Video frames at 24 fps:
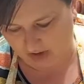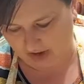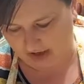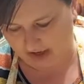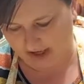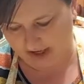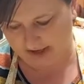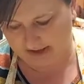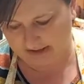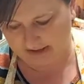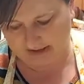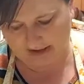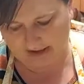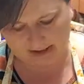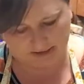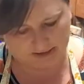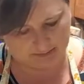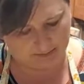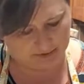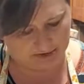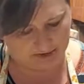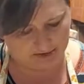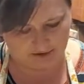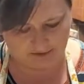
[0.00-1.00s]
It has
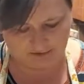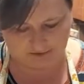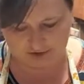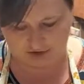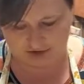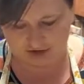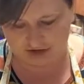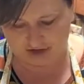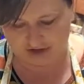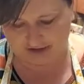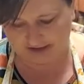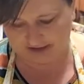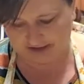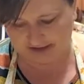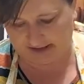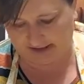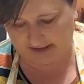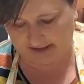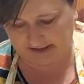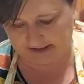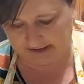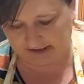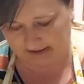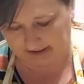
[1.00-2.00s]
been in the fridge since
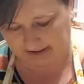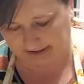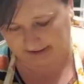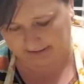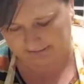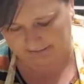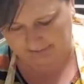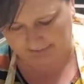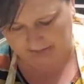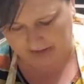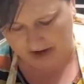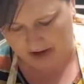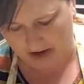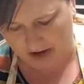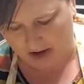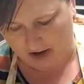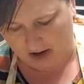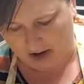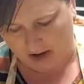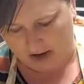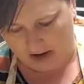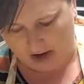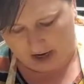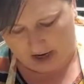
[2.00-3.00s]
last night,
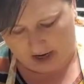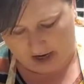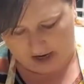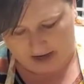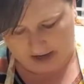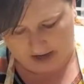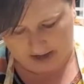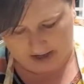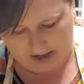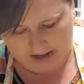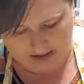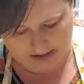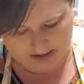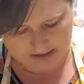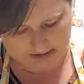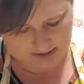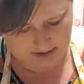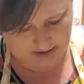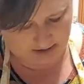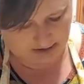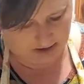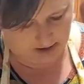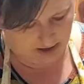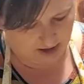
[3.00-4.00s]

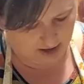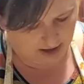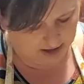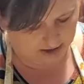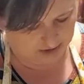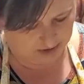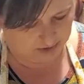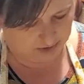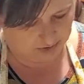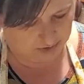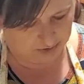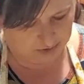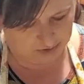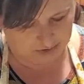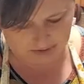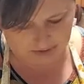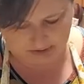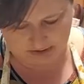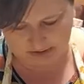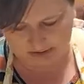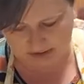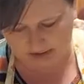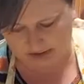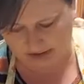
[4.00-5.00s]
and I
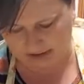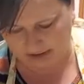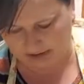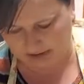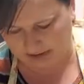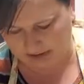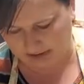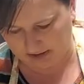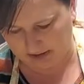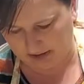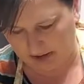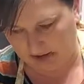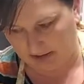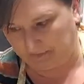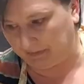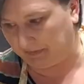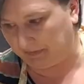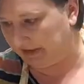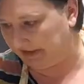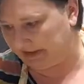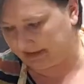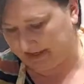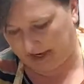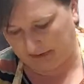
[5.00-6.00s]
used
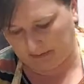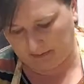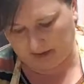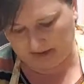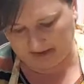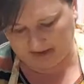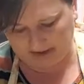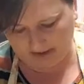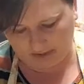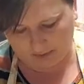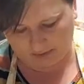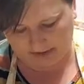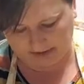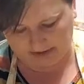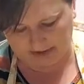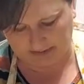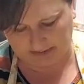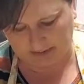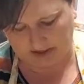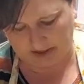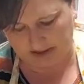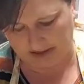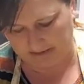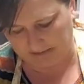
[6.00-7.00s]
the same basic
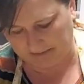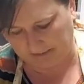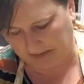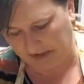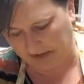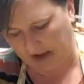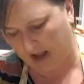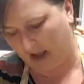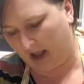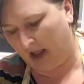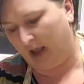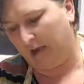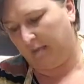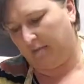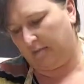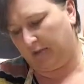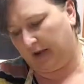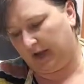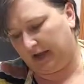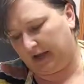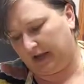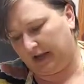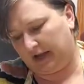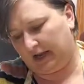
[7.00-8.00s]
recipe,
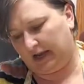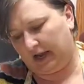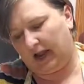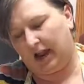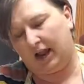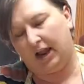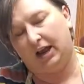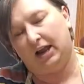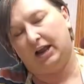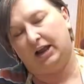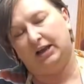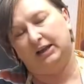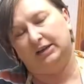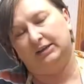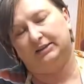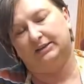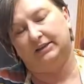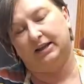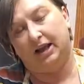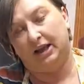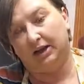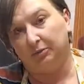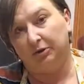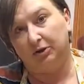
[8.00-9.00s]
but it has
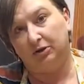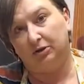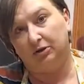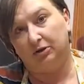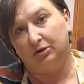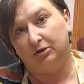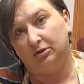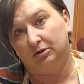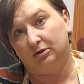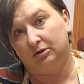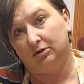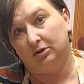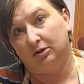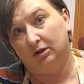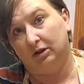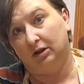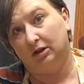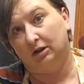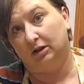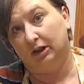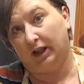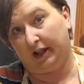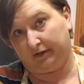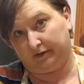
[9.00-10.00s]
edible
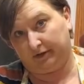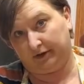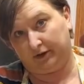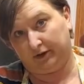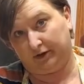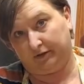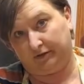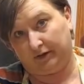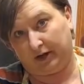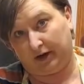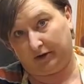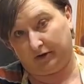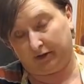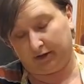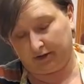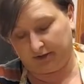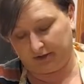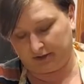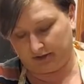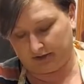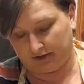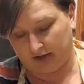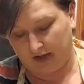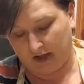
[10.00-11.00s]
lavender
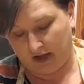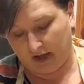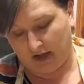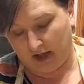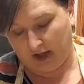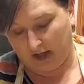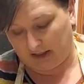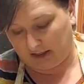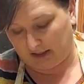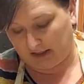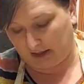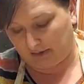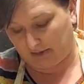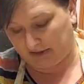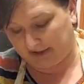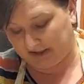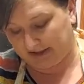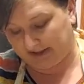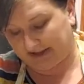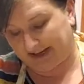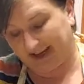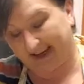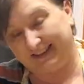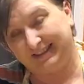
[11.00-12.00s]
flowers, lemon
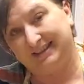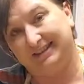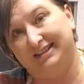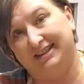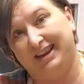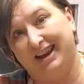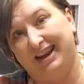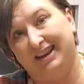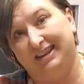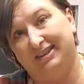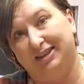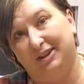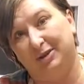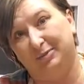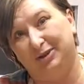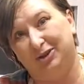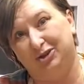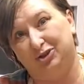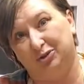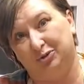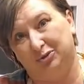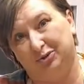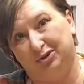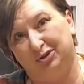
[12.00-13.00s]
zest, and lemon
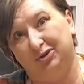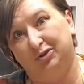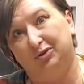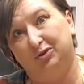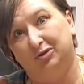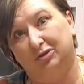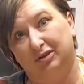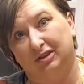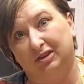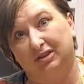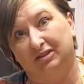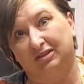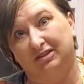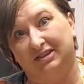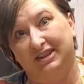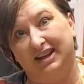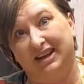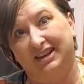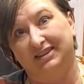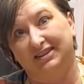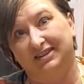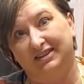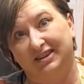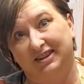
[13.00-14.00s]
juice. So the
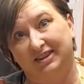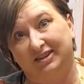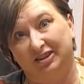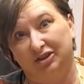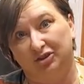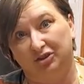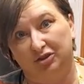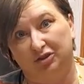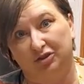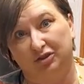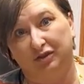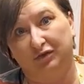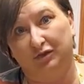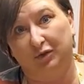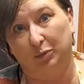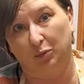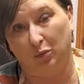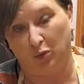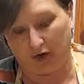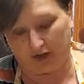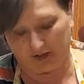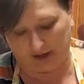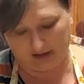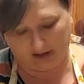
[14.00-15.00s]
zest and the juice from
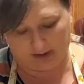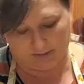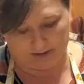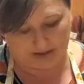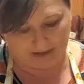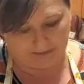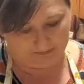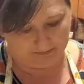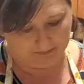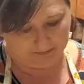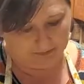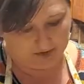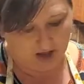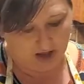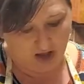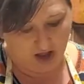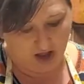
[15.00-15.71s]
one lemon